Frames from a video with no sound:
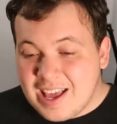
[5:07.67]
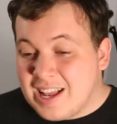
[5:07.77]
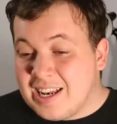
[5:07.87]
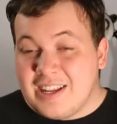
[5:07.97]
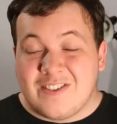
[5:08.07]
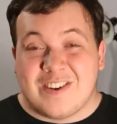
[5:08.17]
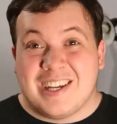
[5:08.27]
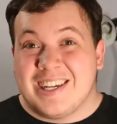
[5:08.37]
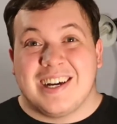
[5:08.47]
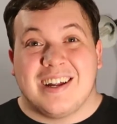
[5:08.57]

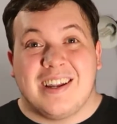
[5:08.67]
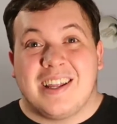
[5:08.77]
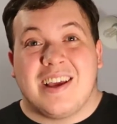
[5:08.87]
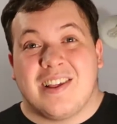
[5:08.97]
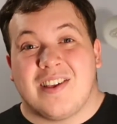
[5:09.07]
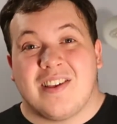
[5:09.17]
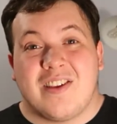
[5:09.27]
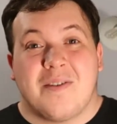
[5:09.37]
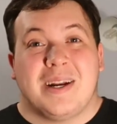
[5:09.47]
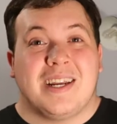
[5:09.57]
Literally, there's
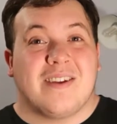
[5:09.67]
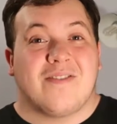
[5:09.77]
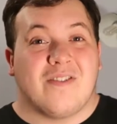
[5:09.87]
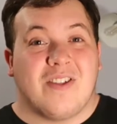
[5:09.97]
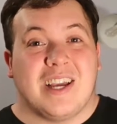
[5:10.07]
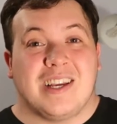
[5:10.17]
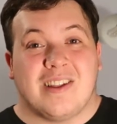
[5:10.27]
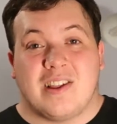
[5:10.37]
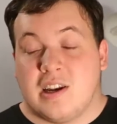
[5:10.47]
so many different things.